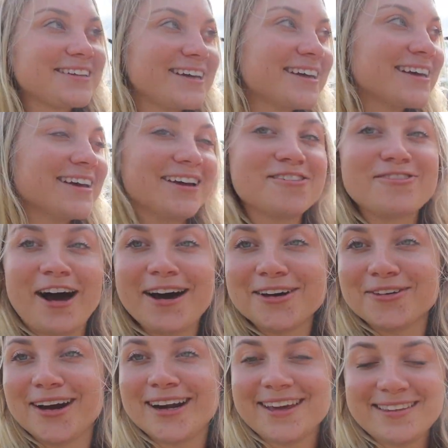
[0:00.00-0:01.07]

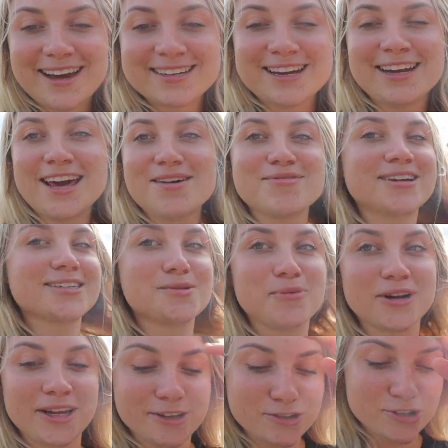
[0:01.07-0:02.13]
evaluating that dynamic. It's
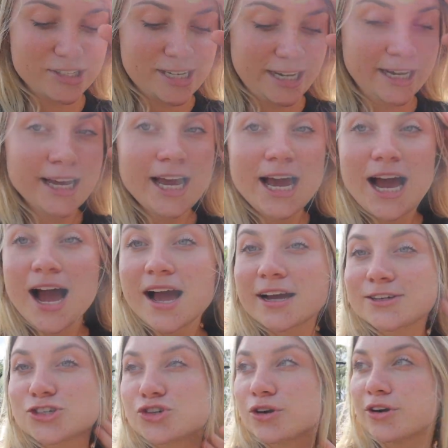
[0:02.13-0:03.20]
pretty interesting,
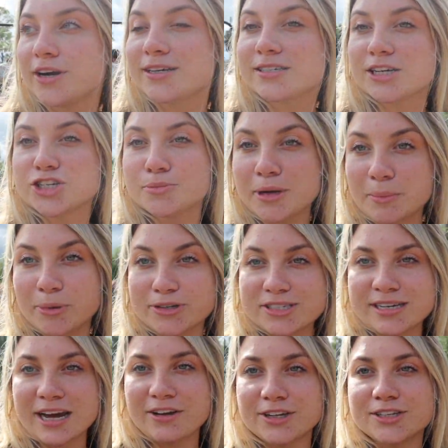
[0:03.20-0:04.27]
because Trigger has such a big
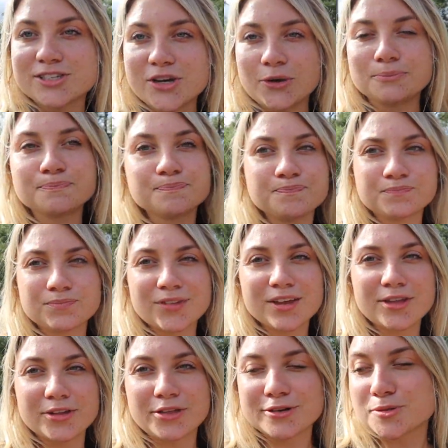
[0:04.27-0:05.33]
personality. So I
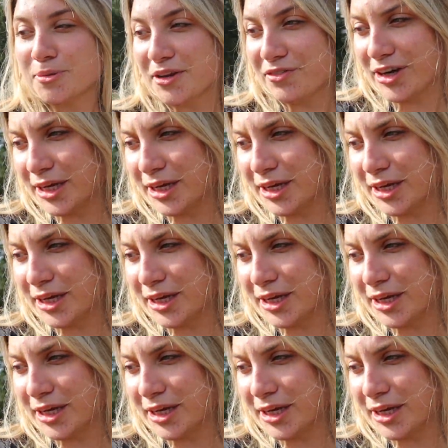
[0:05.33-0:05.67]
thought that was pretty